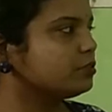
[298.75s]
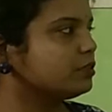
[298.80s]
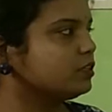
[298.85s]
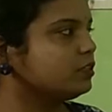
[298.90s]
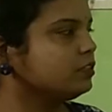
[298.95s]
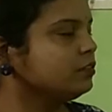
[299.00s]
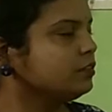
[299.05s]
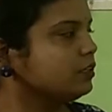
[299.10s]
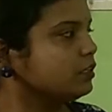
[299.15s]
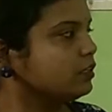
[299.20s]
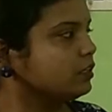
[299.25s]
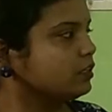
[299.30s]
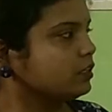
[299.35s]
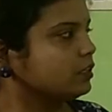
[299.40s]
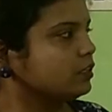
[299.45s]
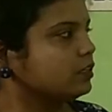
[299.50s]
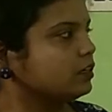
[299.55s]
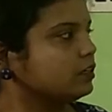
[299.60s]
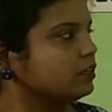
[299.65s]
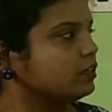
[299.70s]
the
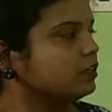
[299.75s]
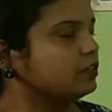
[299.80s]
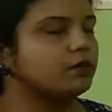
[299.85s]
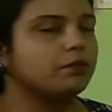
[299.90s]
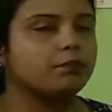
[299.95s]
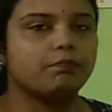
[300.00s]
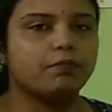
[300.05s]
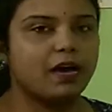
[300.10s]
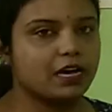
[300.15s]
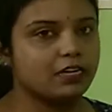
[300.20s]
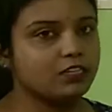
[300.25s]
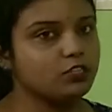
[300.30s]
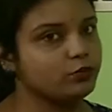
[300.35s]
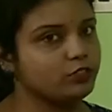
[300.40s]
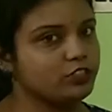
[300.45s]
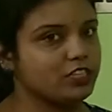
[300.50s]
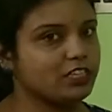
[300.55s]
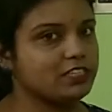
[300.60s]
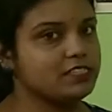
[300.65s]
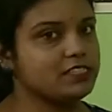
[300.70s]
part
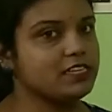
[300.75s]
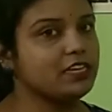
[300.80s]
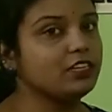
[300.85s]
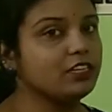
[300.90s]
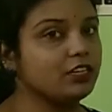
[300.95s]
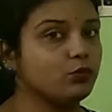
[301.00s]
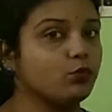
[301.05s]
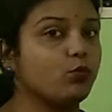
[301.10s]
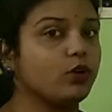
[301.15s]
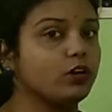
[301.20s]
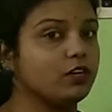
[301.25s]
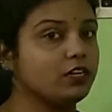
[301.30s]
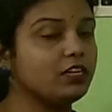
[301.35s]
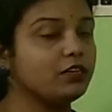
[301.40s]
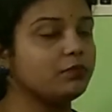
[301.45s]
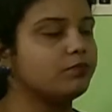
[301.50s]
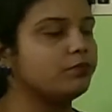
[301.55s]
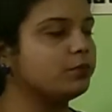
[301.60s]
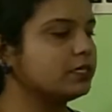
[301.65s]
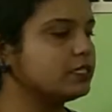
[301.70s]
which I said, that what
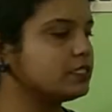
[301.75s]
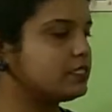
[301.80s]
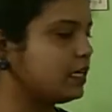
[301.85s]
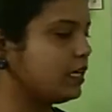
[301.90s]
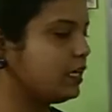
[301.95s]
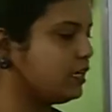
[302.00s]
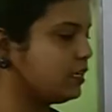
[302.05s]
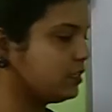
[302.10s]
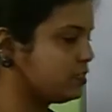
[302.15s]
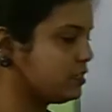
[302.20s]
did Berzelius